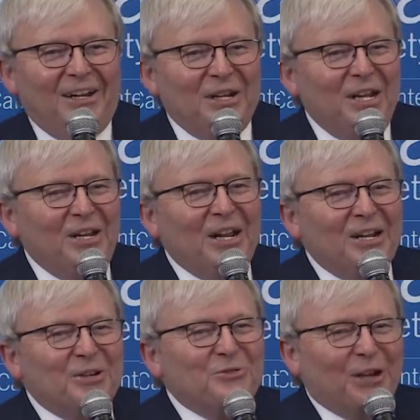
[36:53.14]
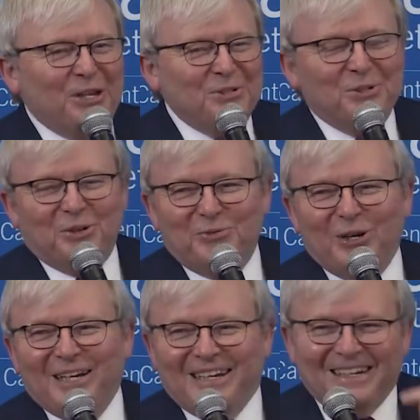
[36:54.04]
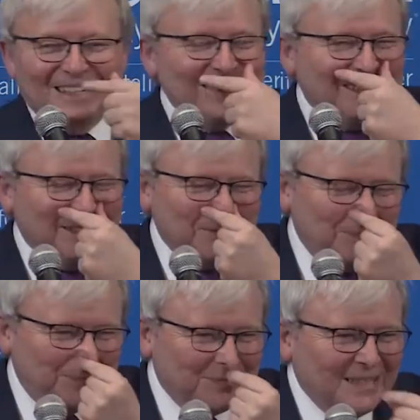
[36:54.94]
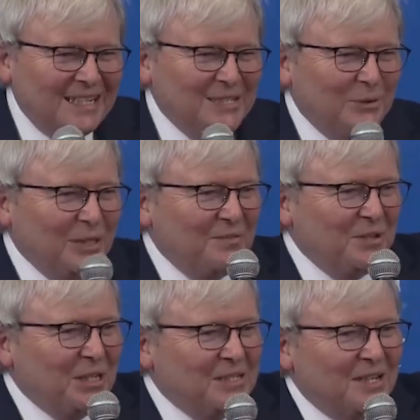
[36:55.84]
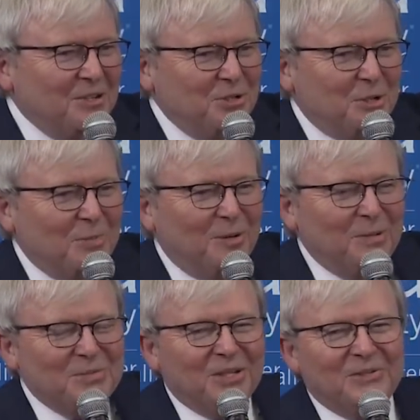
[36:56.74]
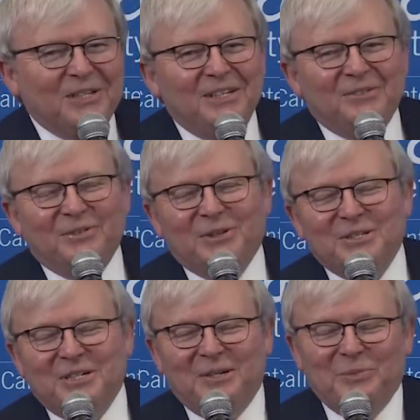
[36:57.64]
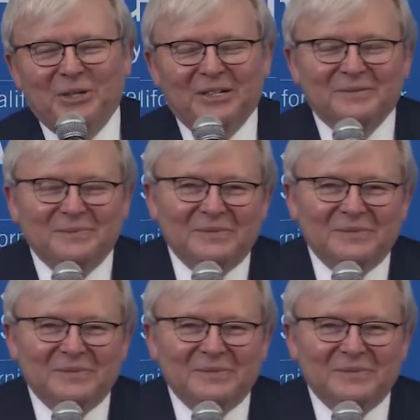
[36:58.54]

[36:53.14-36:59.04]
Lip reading: In a tricky sort of way. So we'll leave the Disandra problems over here for the time being.